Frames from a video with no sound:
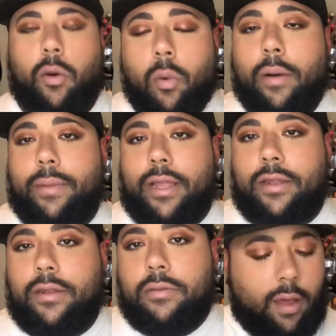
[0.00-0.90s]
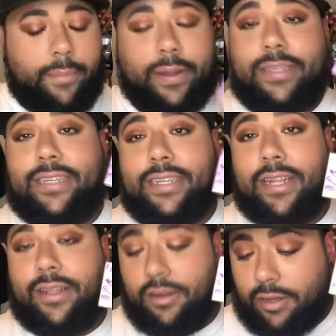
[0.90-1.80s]
woman. But she
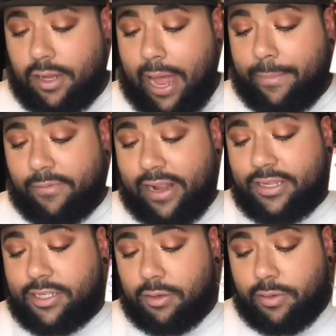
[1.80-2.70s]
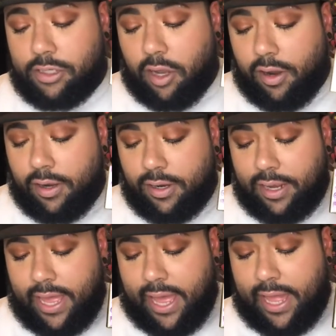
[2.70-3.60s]
did a little collaboration with Tarte
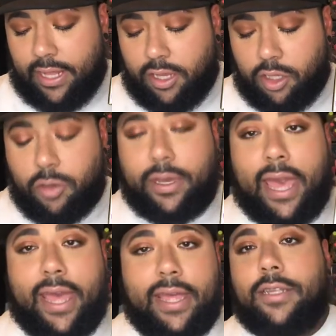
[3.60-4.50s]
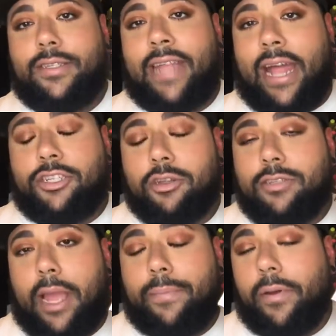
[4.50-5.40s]
and you get this natural
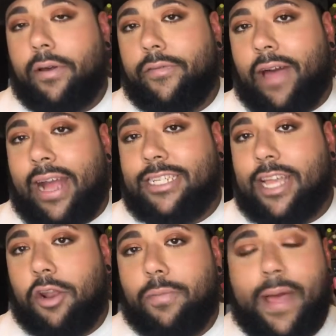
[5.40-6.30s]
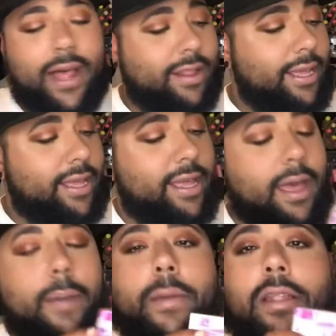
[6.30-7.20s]
type of eyeshadow palette.
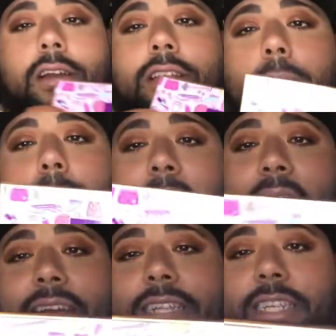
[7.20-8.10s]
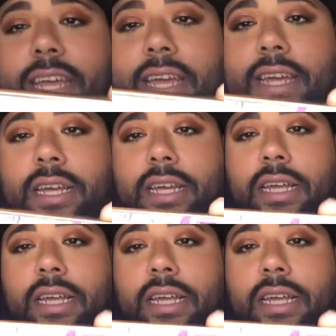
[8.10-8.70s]
But look at the packaging.